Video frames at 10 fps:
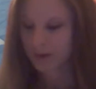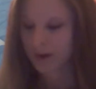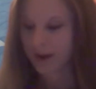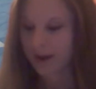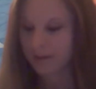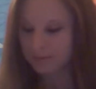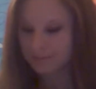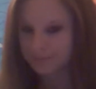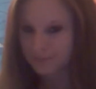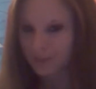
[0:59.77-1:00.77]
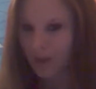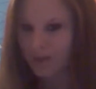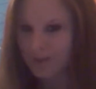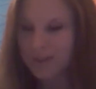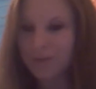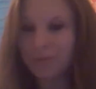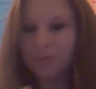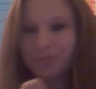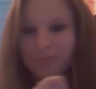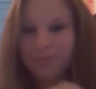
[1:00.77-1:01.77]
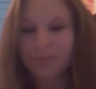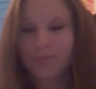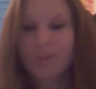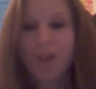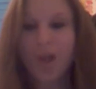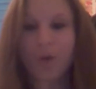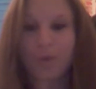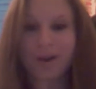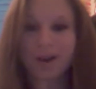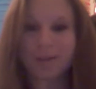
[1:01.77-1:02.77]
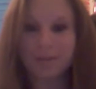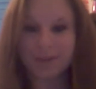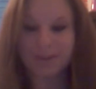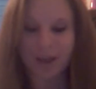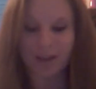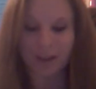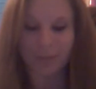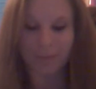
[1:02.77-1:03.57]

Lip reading: Alright, also, we're going to be talking